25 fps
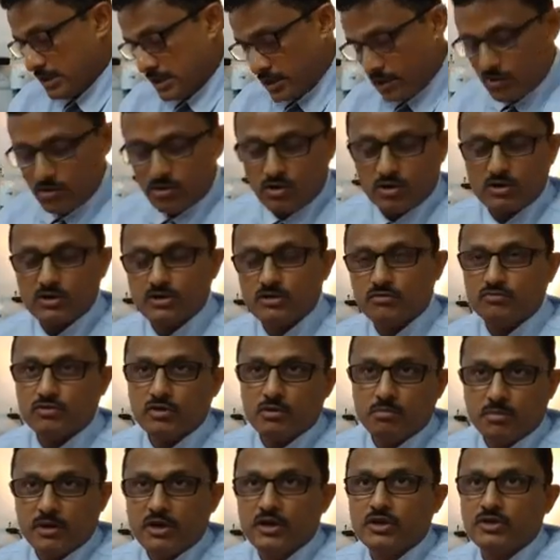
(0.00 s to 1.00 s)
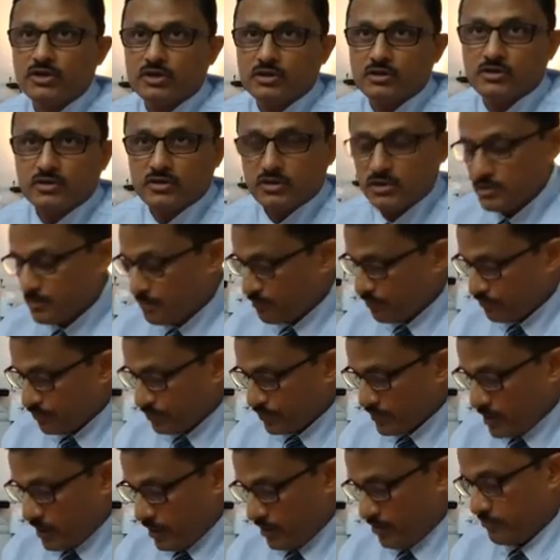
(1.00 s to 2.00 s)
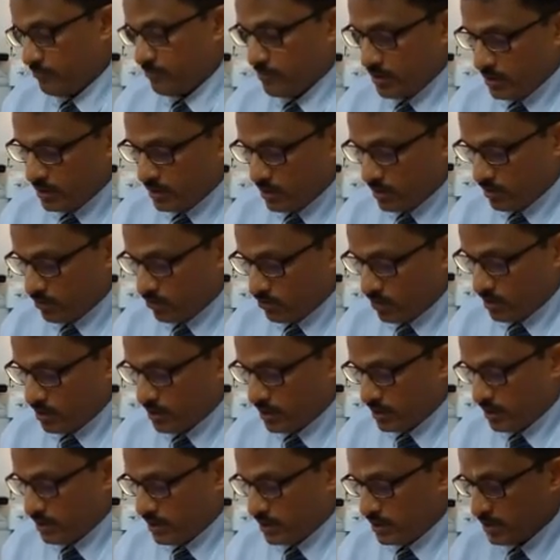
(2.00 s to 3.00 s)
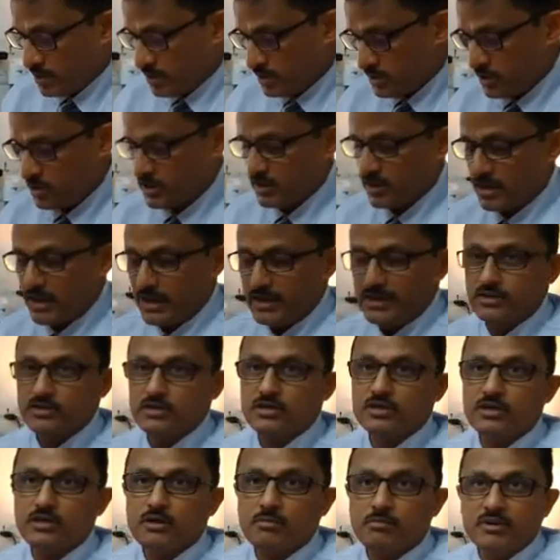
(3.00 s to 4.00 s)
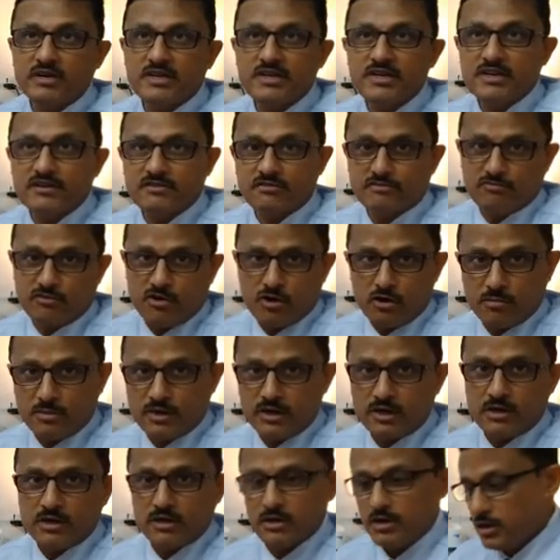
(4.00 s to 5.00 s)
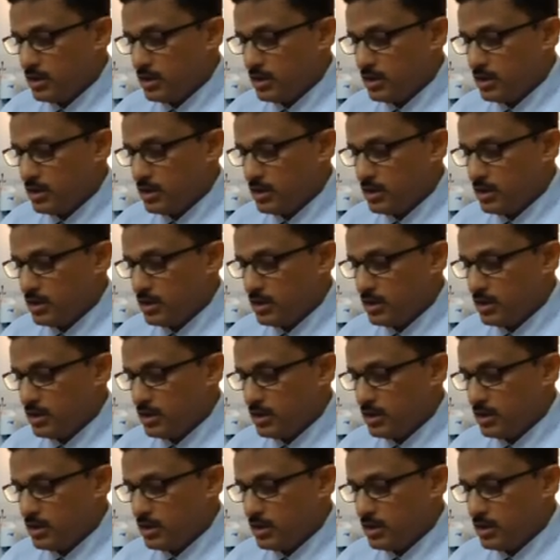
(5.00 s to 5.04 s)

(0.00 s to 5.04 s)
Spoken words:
records of the patients have been converted, digitalized in a PDF format,